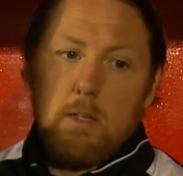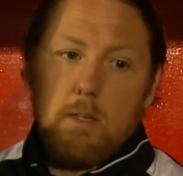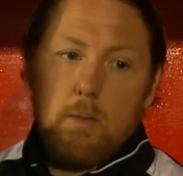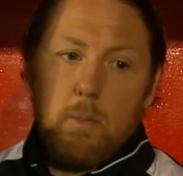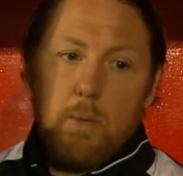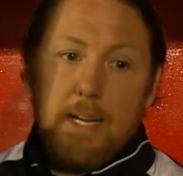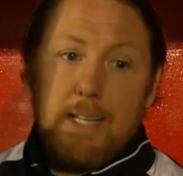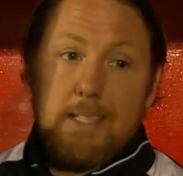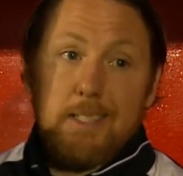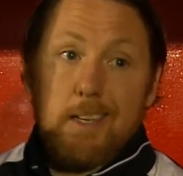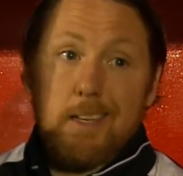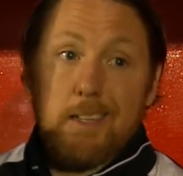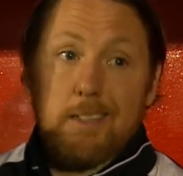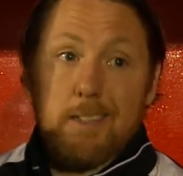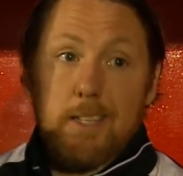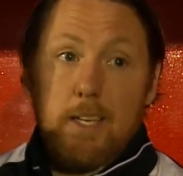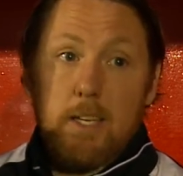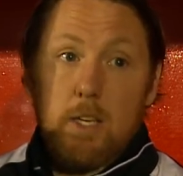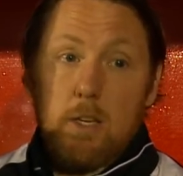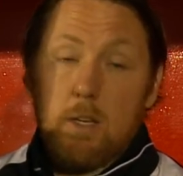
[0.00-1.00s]
we need to
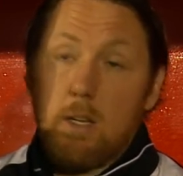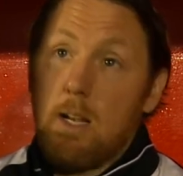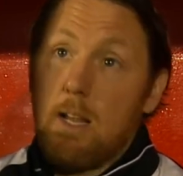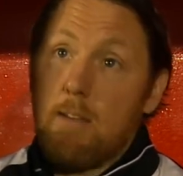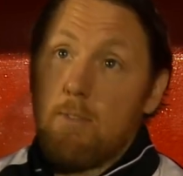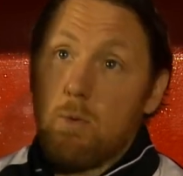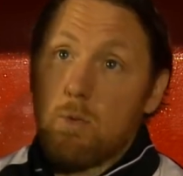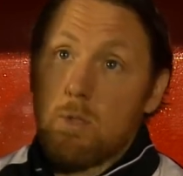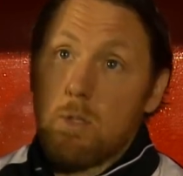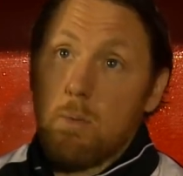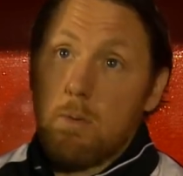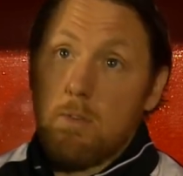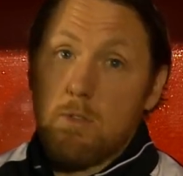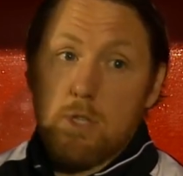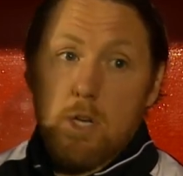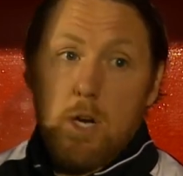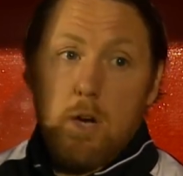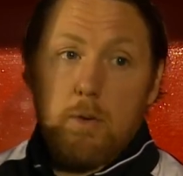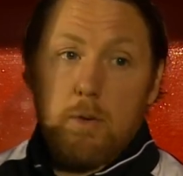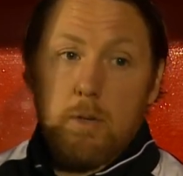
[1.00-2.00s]
continue the levels that we've
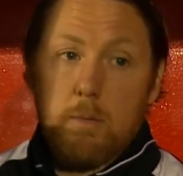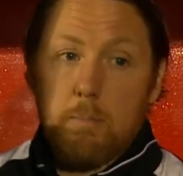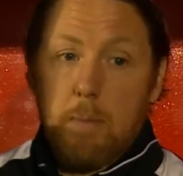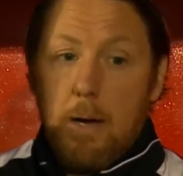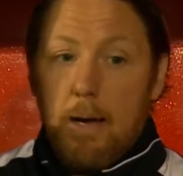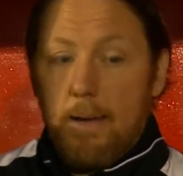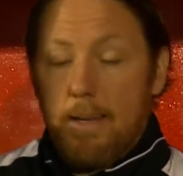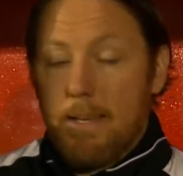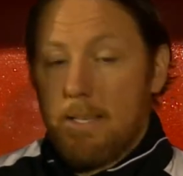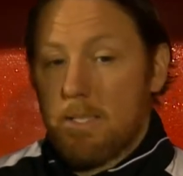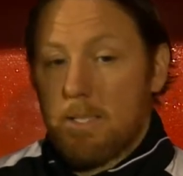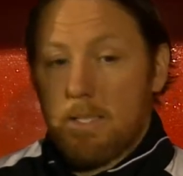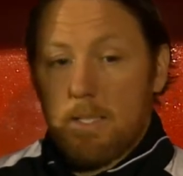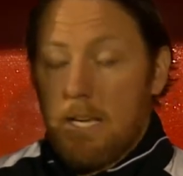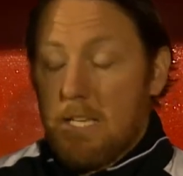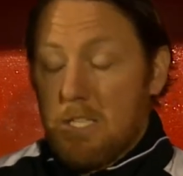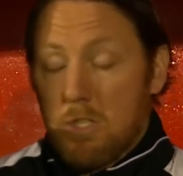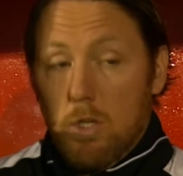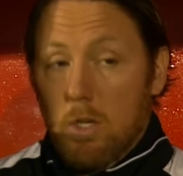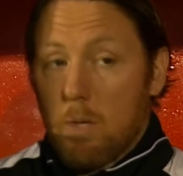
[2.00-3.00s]
shown, but it's
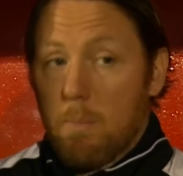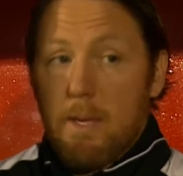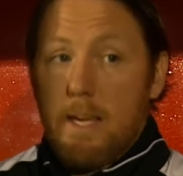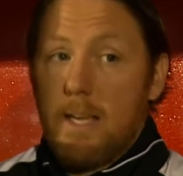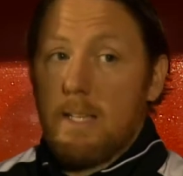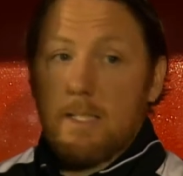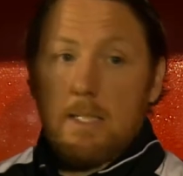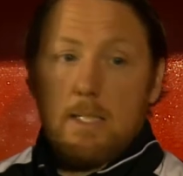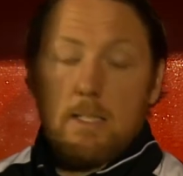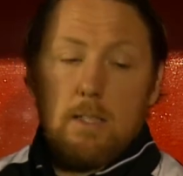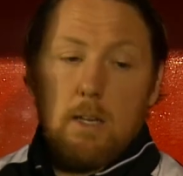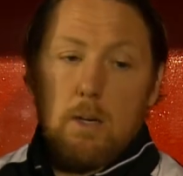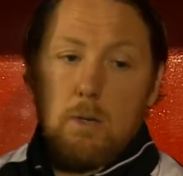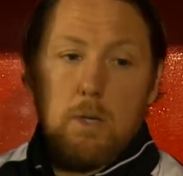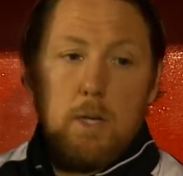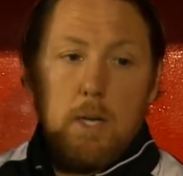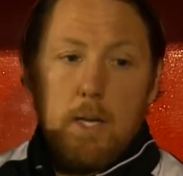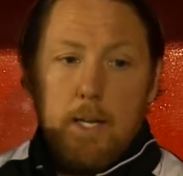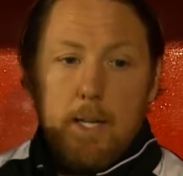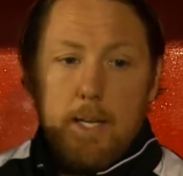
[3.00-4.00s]
not going to be easy.
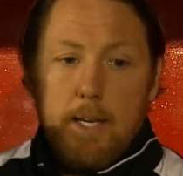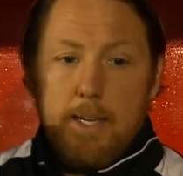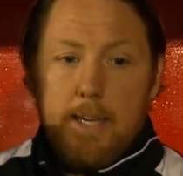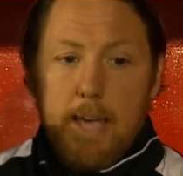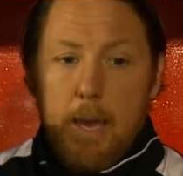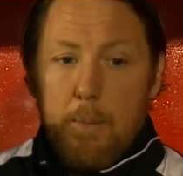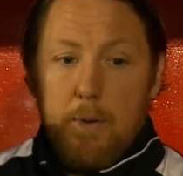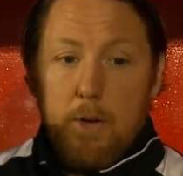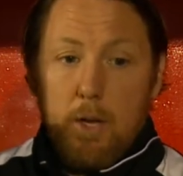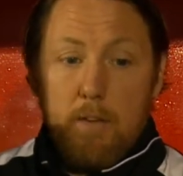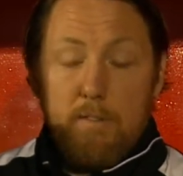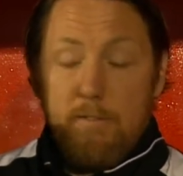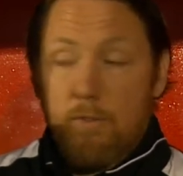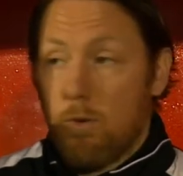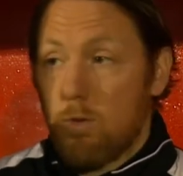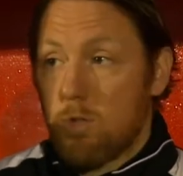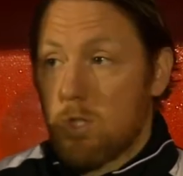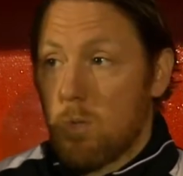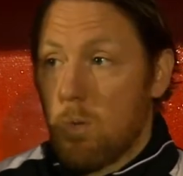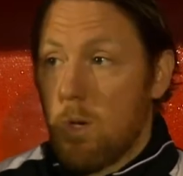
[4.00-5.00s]
So yeah, we're looking
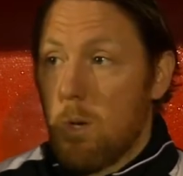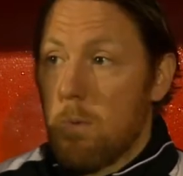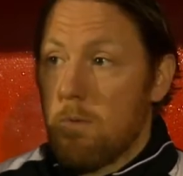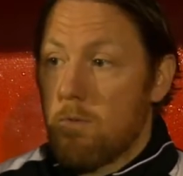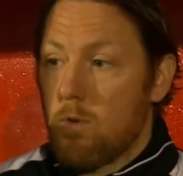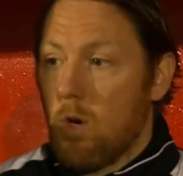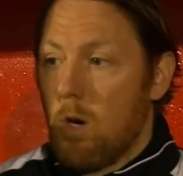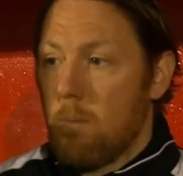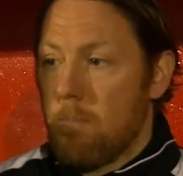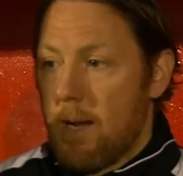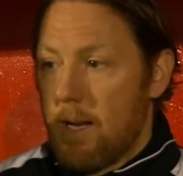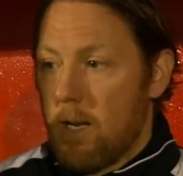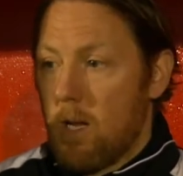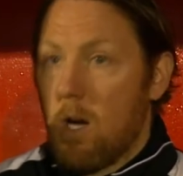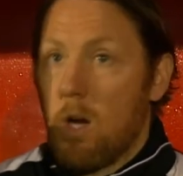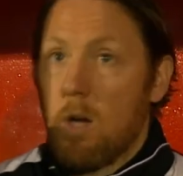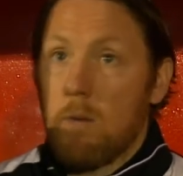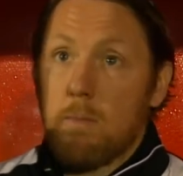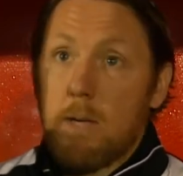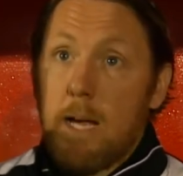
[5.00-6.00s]
forward to it. We've got to make the
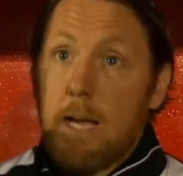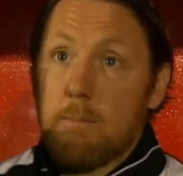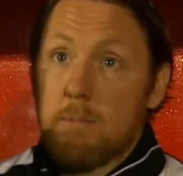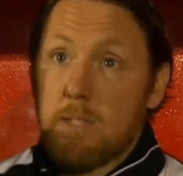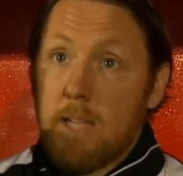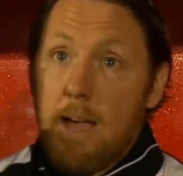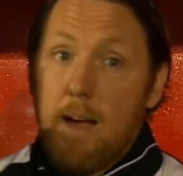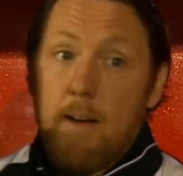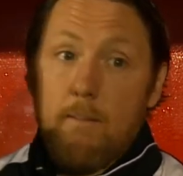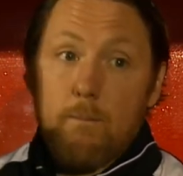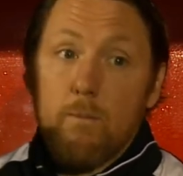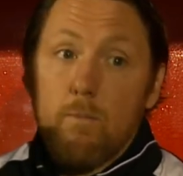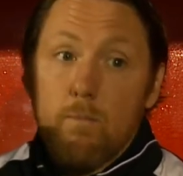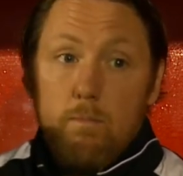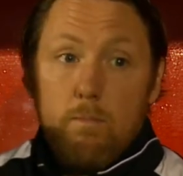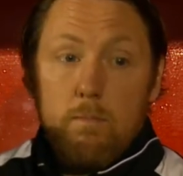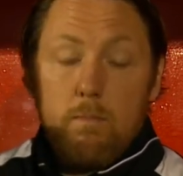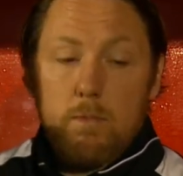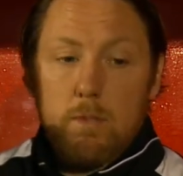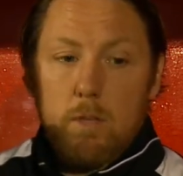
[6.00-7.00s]
home games count.
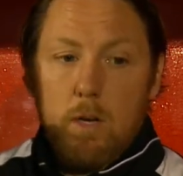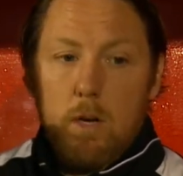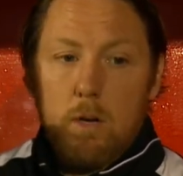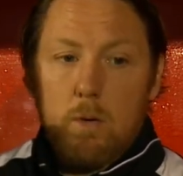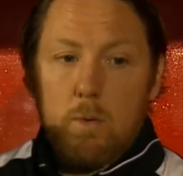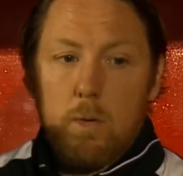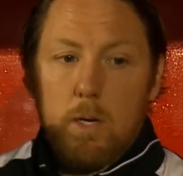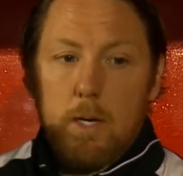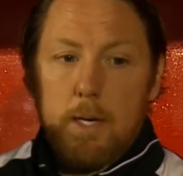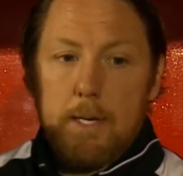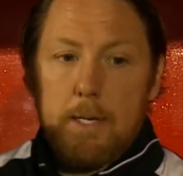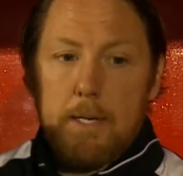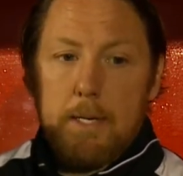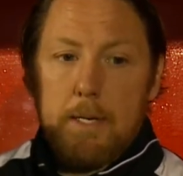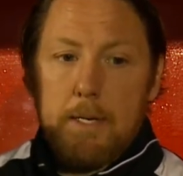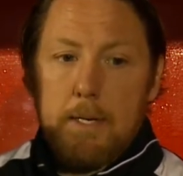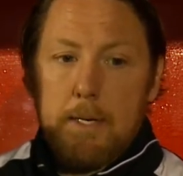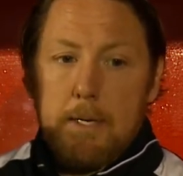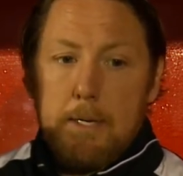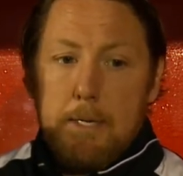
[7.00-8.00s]

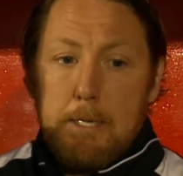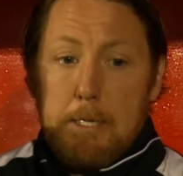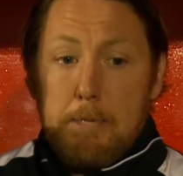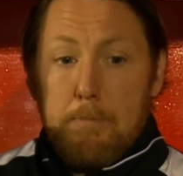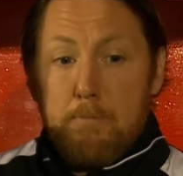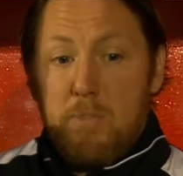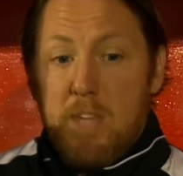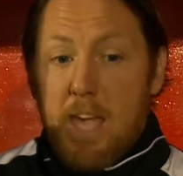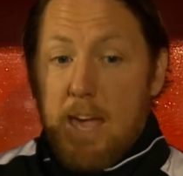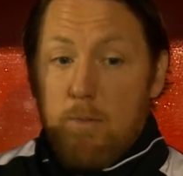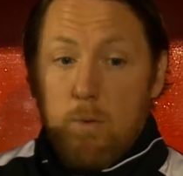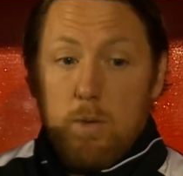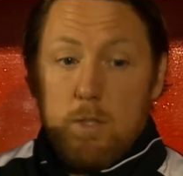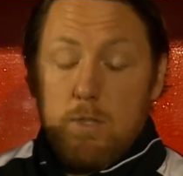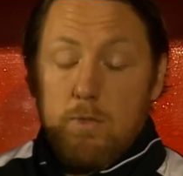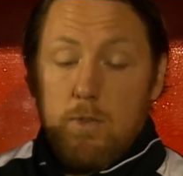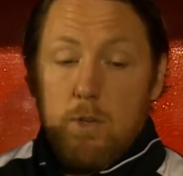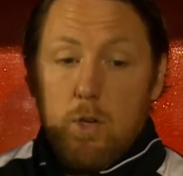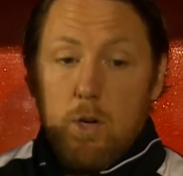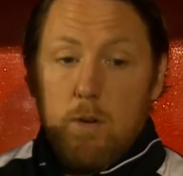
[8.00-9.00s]
So. Yeah,
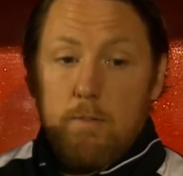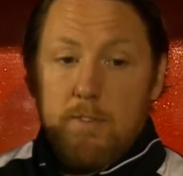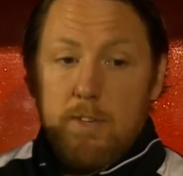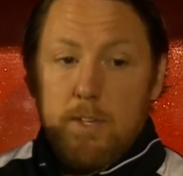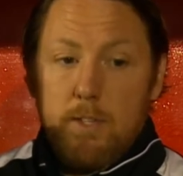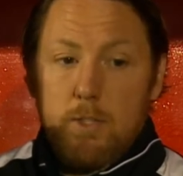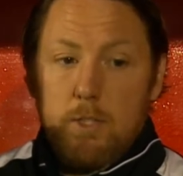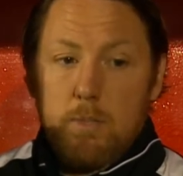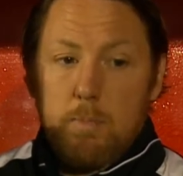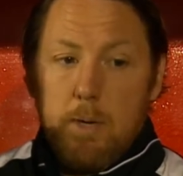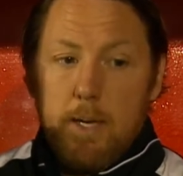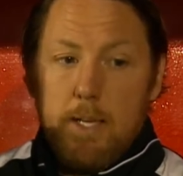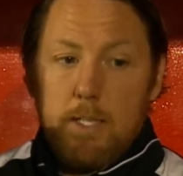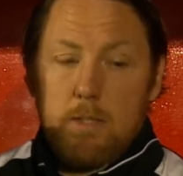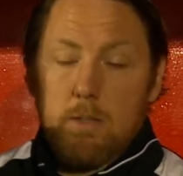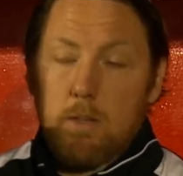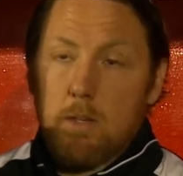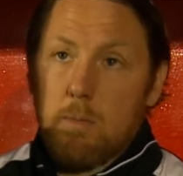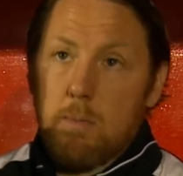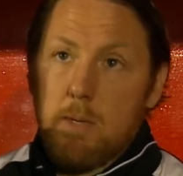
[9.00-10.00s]
everyone's full of confidence, but
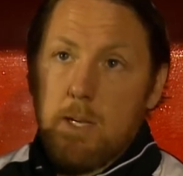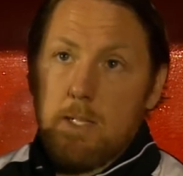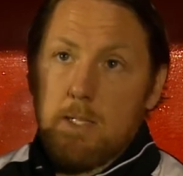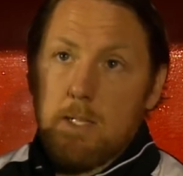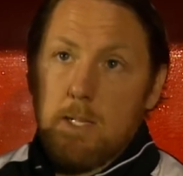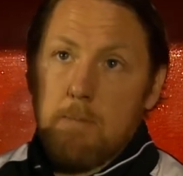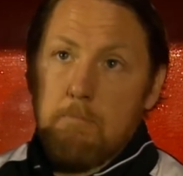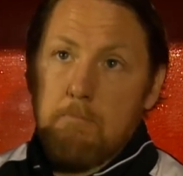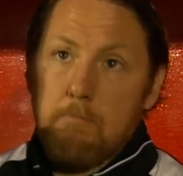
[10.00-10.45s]
it's not going to be easy.